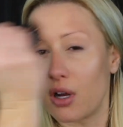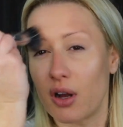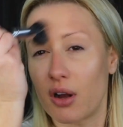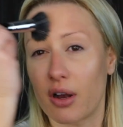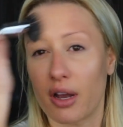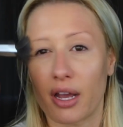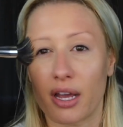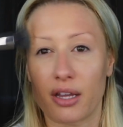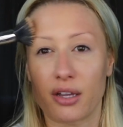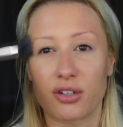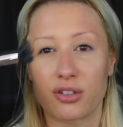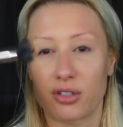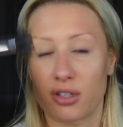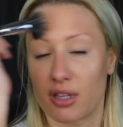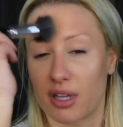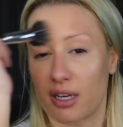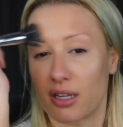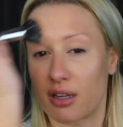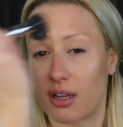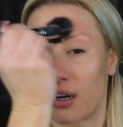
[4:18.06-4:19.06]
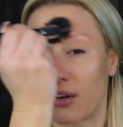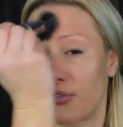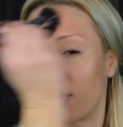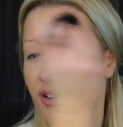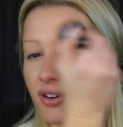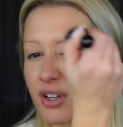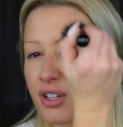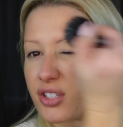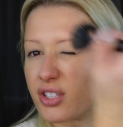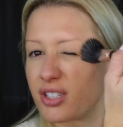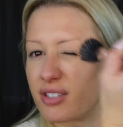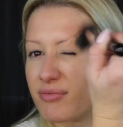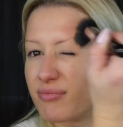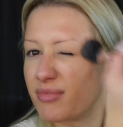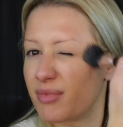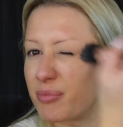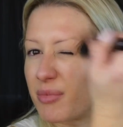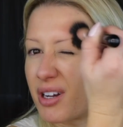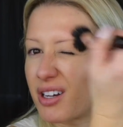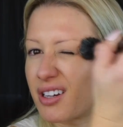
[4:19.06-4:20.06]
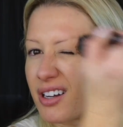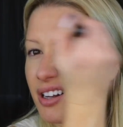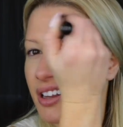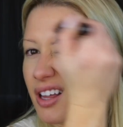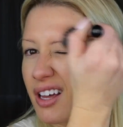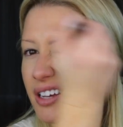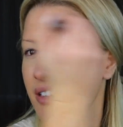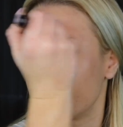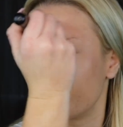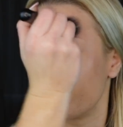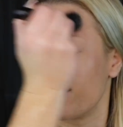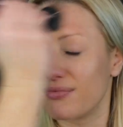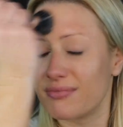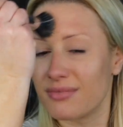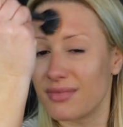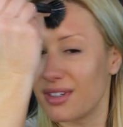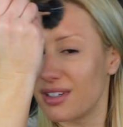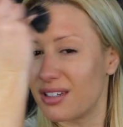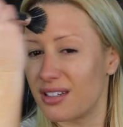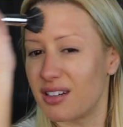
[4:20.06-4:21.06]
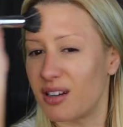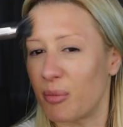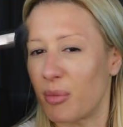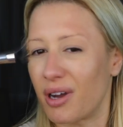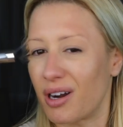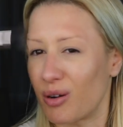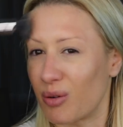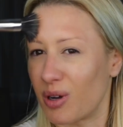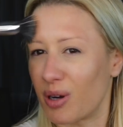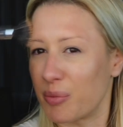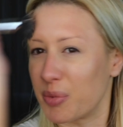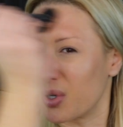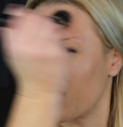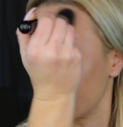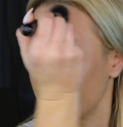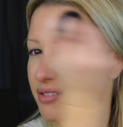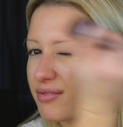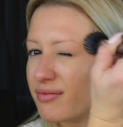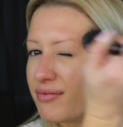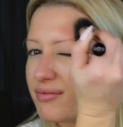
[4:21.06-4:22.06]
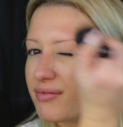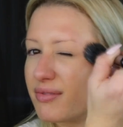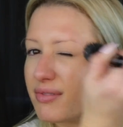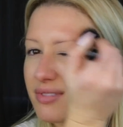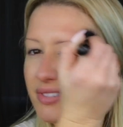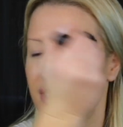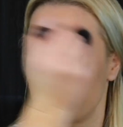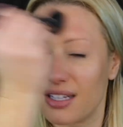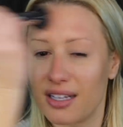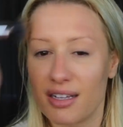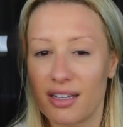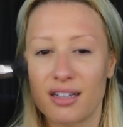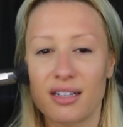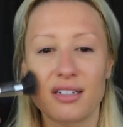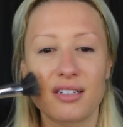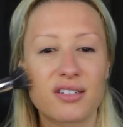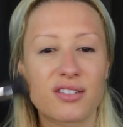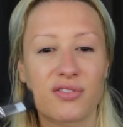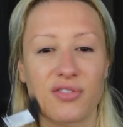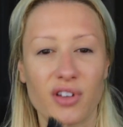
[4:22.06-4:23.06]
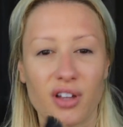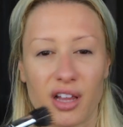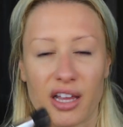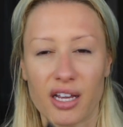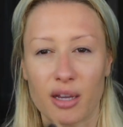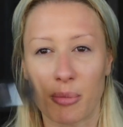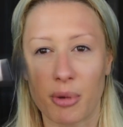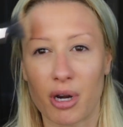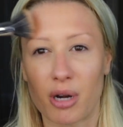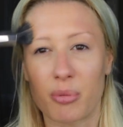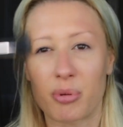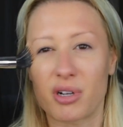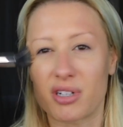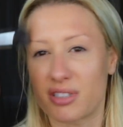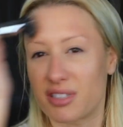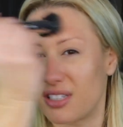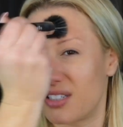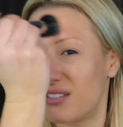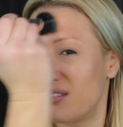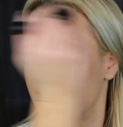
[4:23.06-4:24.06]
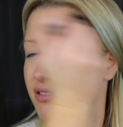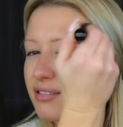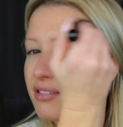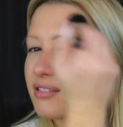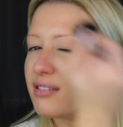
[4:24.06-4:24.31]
Okay, I usually like a lot of foundation, I'm not gonna lie, no matter what I'm doing. Just feel like a better person.